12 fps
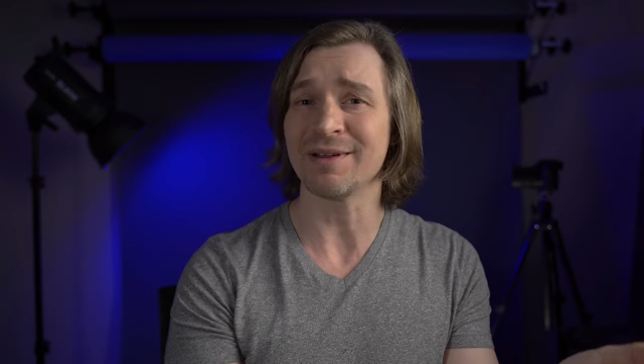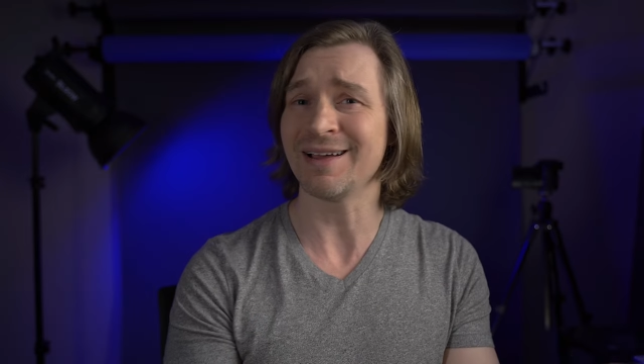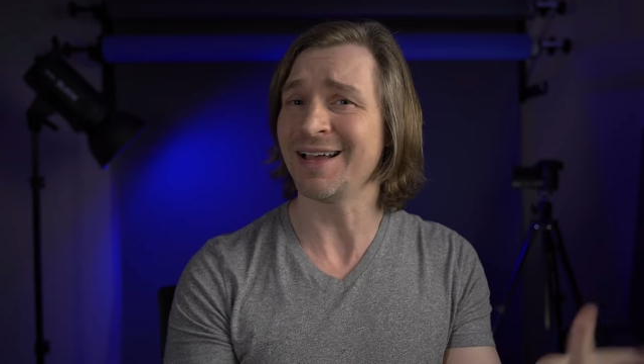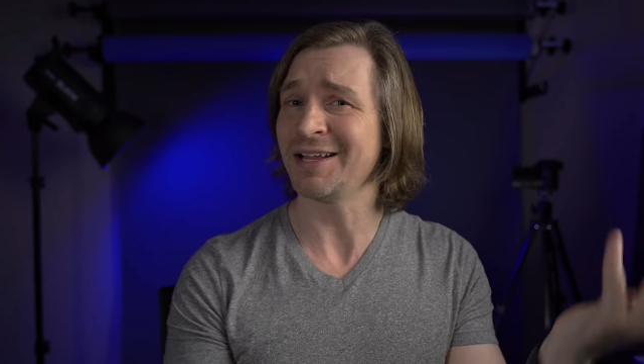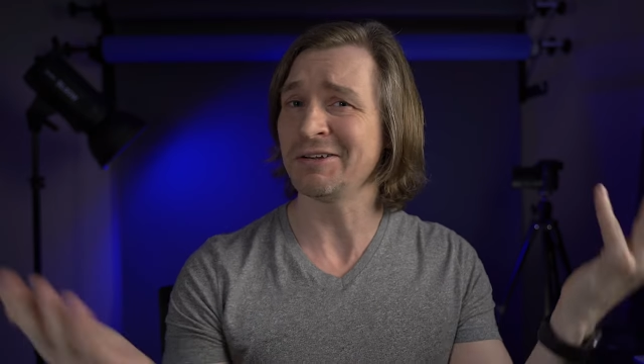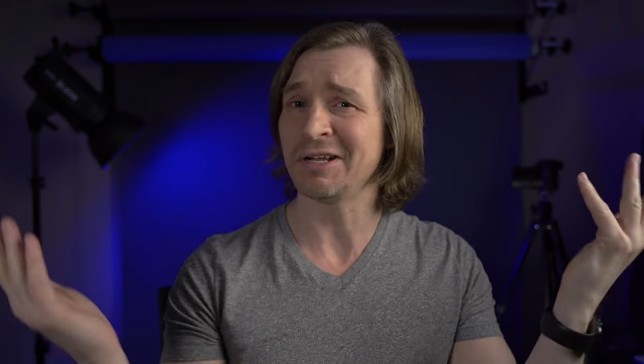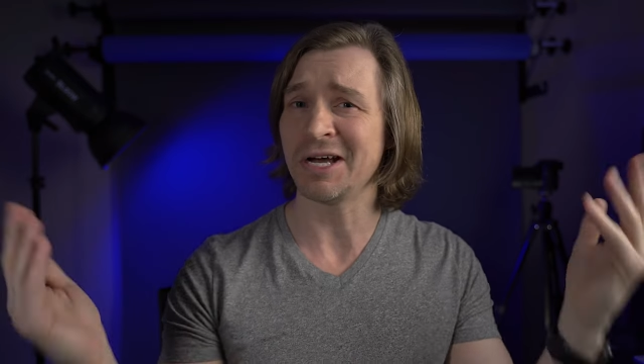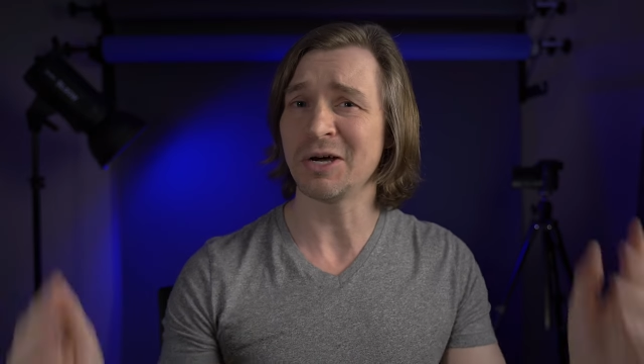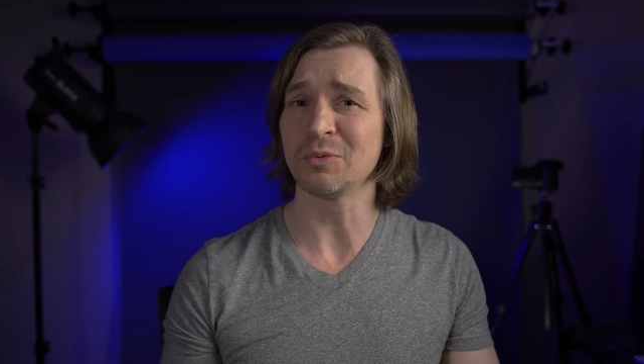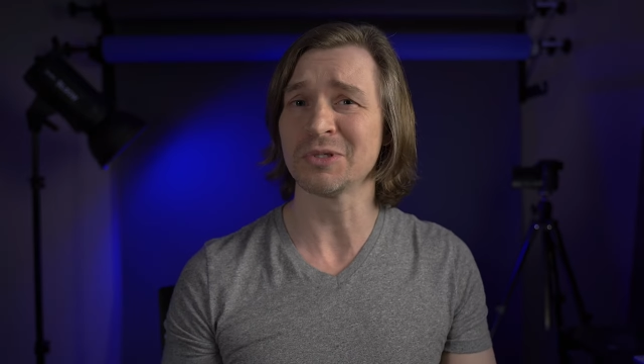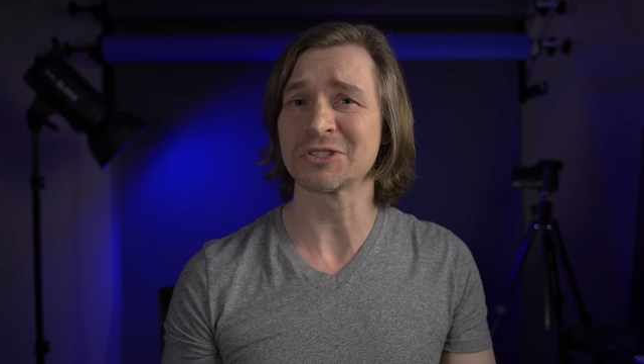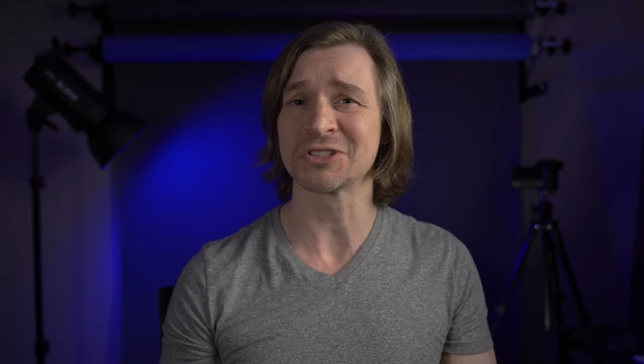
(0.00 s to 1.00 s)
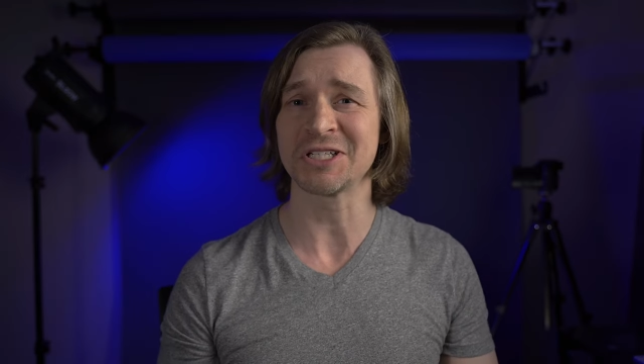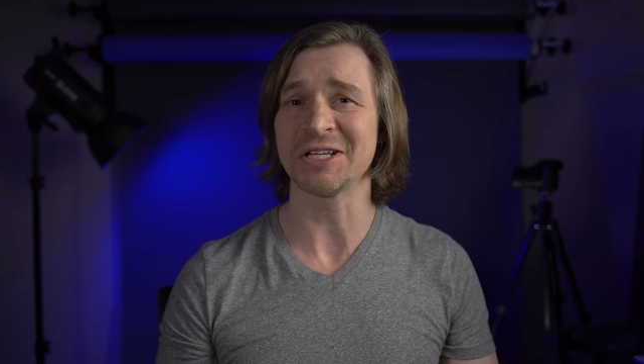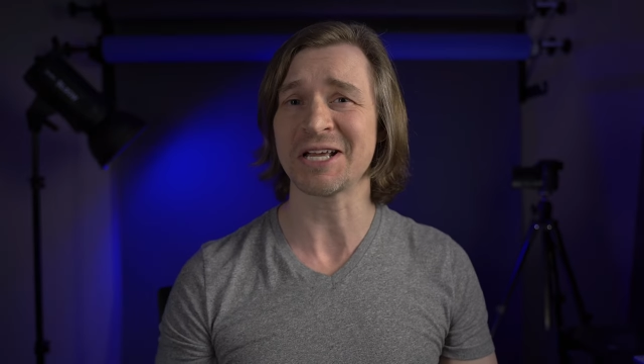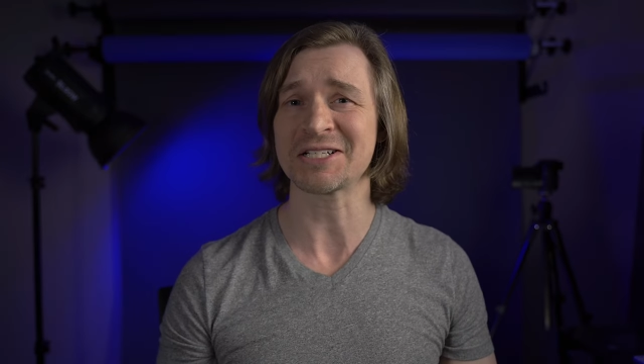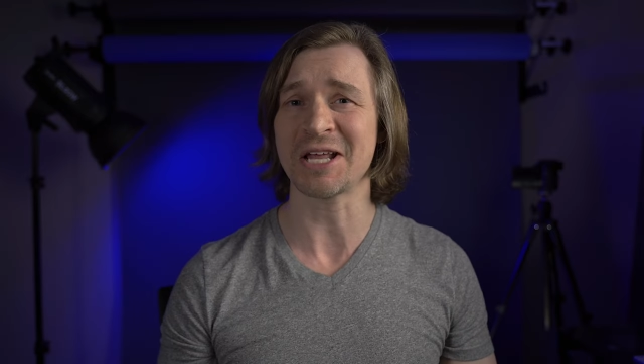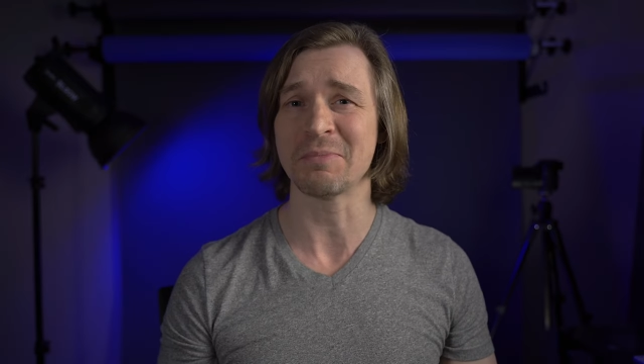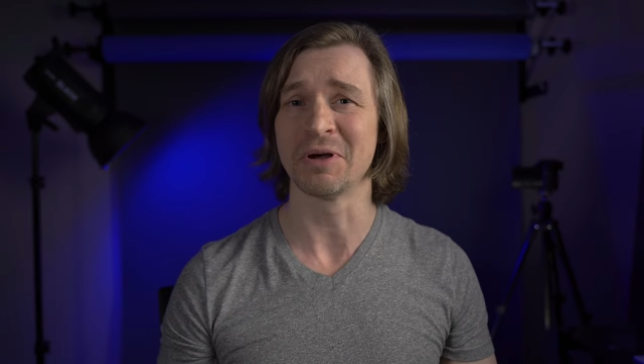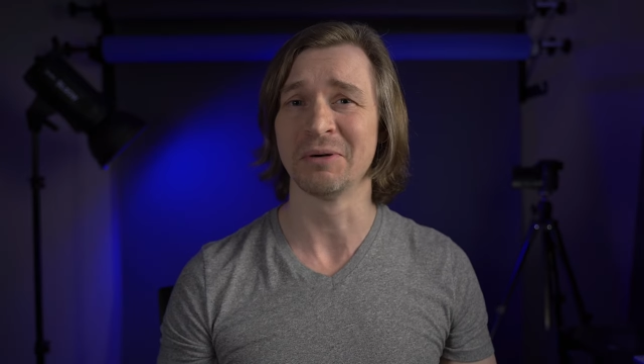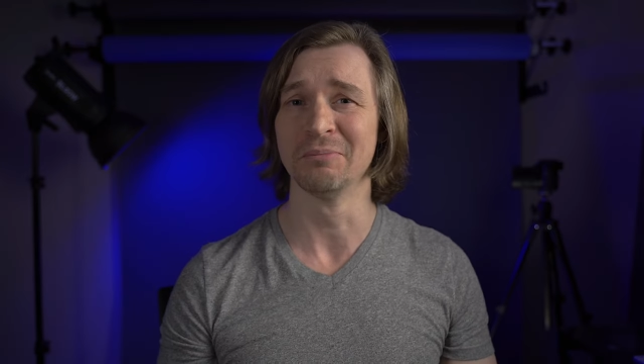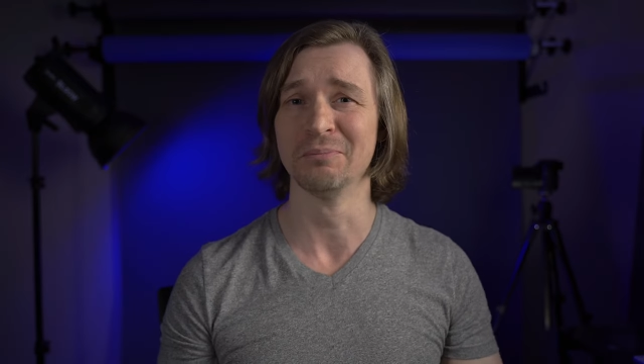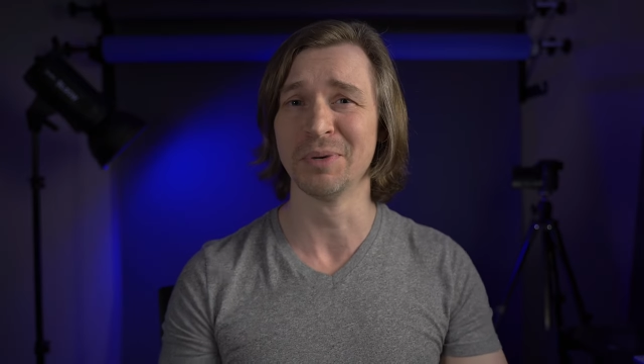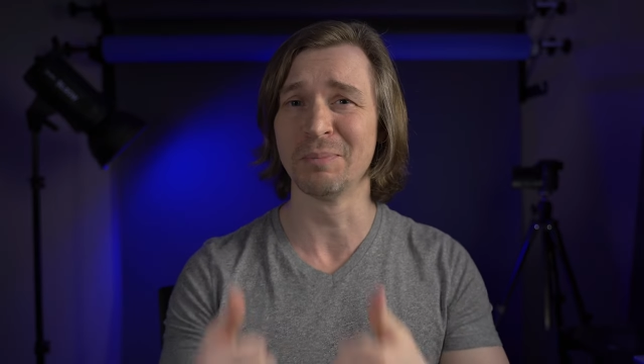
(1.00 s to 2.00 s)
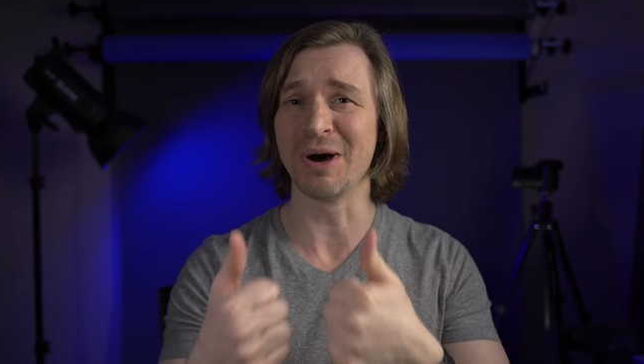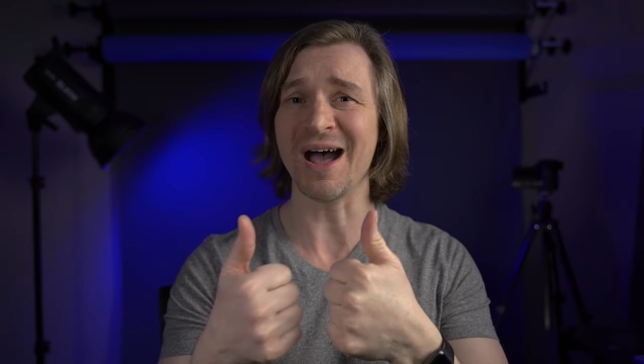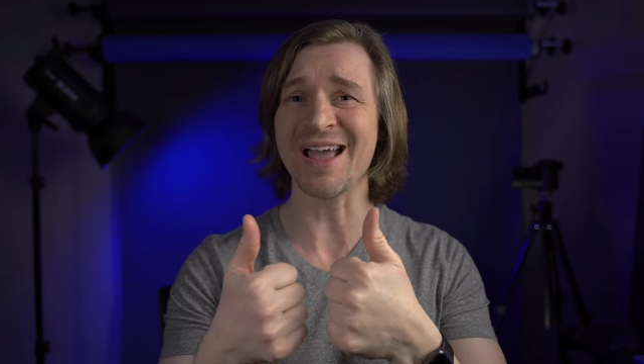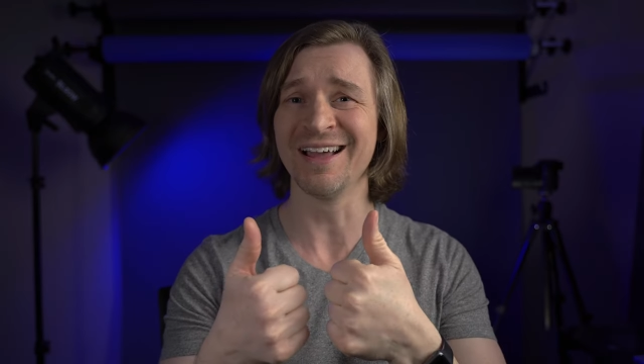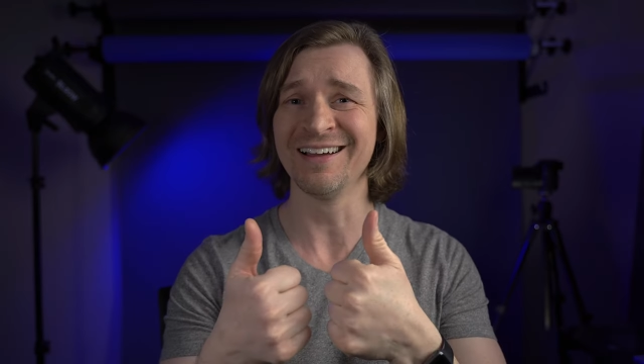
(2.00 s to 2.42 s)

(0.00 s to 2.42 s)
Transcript: and we'll see you next time. Bye-bye.